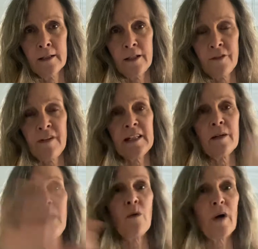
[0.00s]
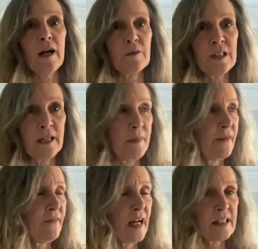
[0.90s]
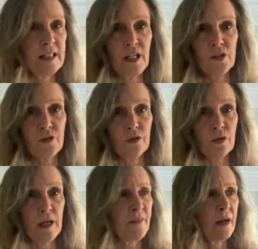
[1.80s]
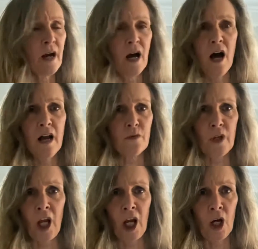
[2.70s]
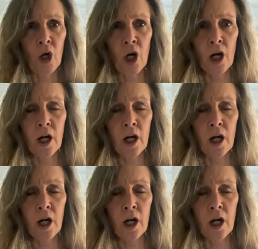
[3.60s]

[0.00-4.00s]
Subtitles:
They found out about what I was saying about vaccines through the grapevine. I don't care.